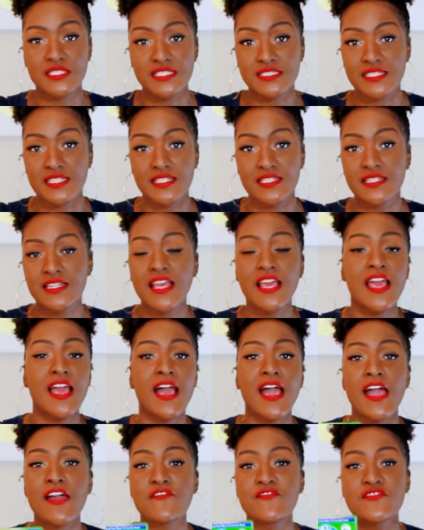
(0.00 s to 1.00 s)
Listen,
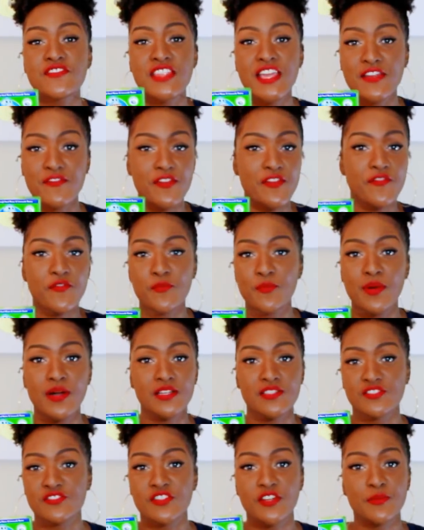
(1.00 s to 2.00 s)
I've never even
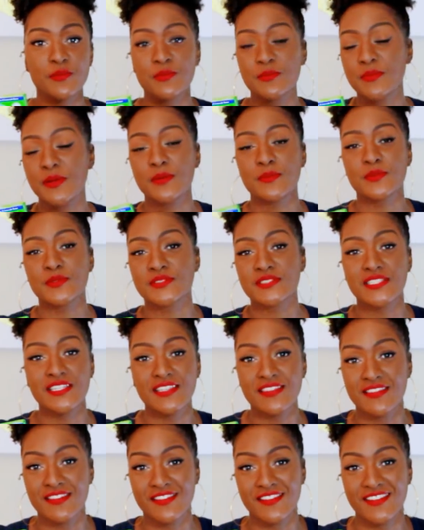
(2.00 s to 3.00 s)
bought scrubbing bubbles
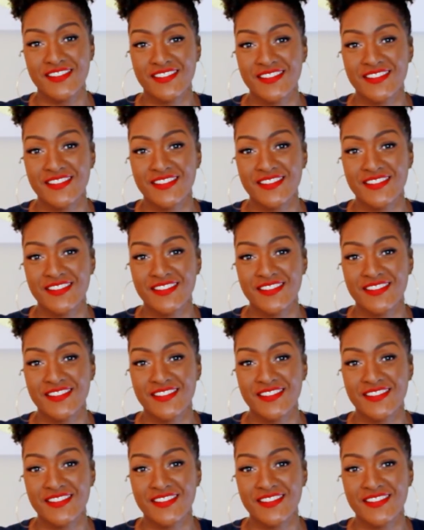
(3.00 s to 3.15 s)
either